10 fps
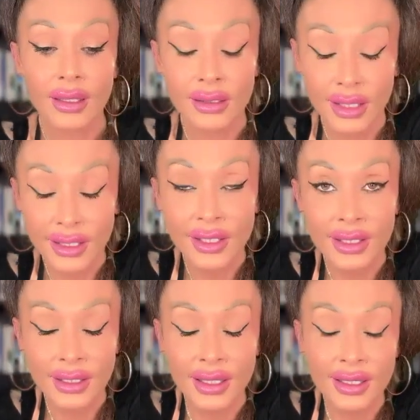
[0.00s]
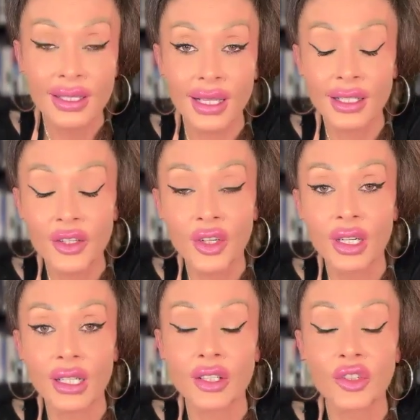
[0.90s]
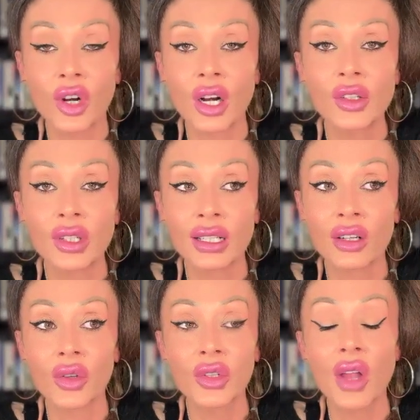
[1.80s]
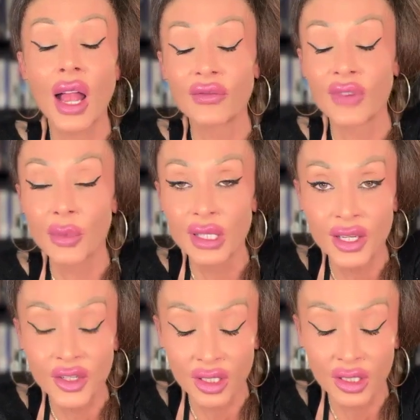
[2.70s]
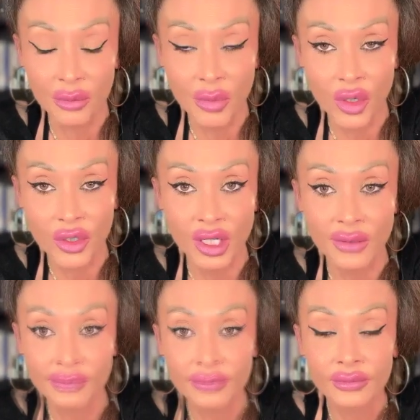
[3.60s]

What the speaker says: this signature in a chart, you can also have repetition compulsion.